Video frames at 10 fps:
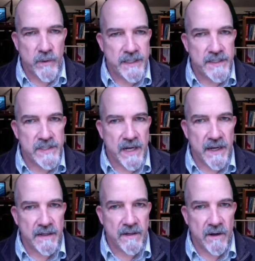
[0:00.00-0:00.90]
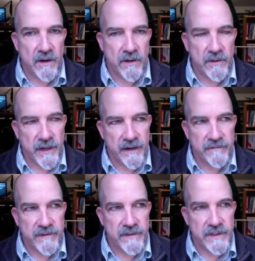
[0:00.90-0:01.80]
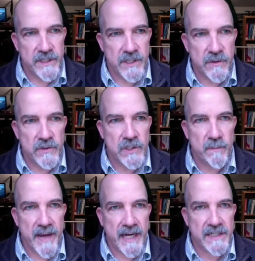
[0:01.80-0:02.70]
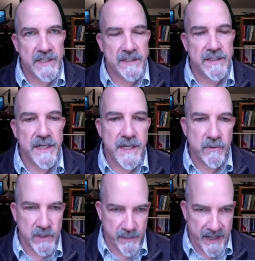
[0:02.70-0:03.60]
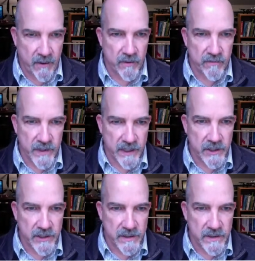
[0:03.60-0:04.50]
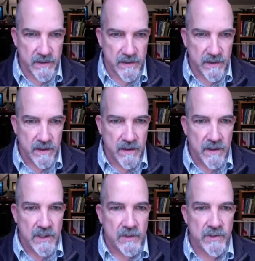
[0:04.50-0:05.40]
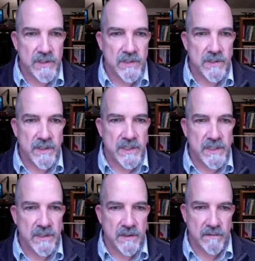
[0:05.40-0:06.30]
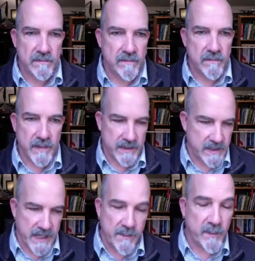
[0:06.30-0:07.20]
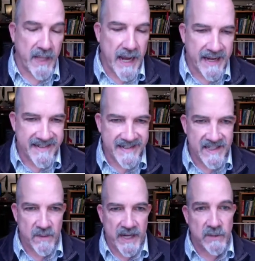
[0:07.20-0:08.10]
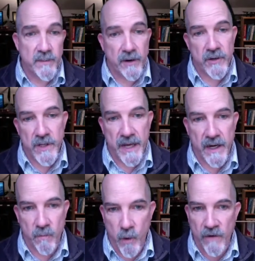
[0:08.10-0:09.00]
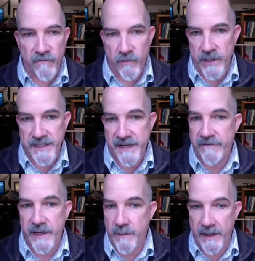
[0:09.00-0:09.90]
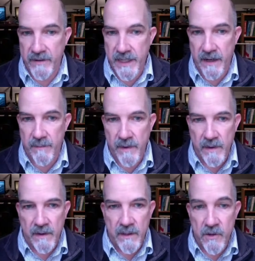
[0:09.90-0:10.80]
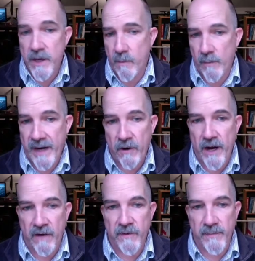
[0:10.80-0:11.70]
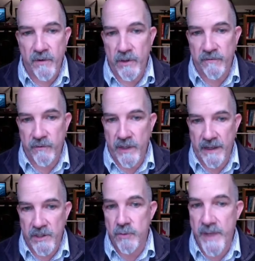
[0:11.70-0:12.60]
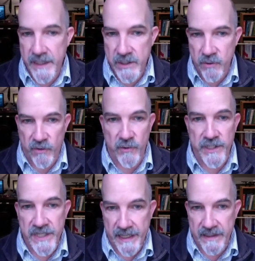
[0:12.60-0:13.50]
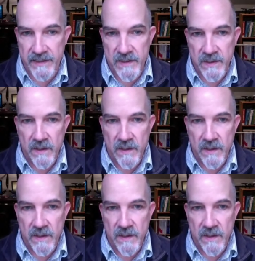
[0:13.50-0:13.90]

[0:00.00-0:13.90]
we designed our aircraft to use the max continuous power of the engines. So it's as the name implies, it's the maximum power you can get and run for an indefinite amount of time. You can get more power out of it, but only for like 2 minutes or 30 seconds.